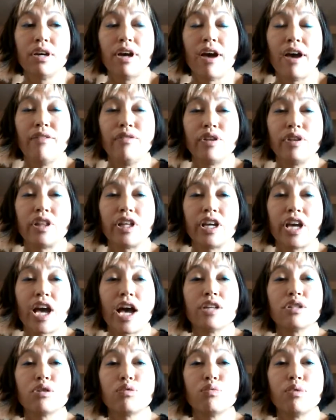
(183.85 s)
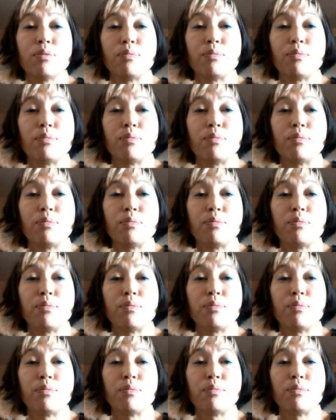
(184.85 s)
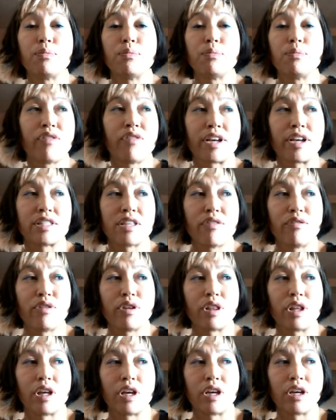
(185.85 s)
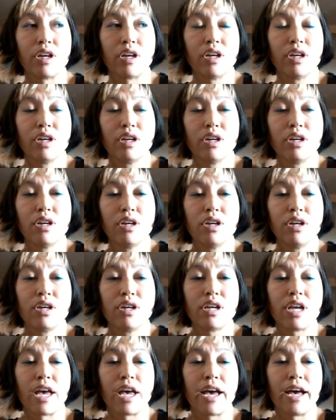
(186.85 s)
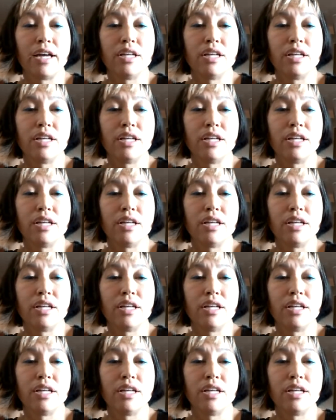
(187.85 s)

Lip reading: Everything has a ripple effect. Everything affects everything.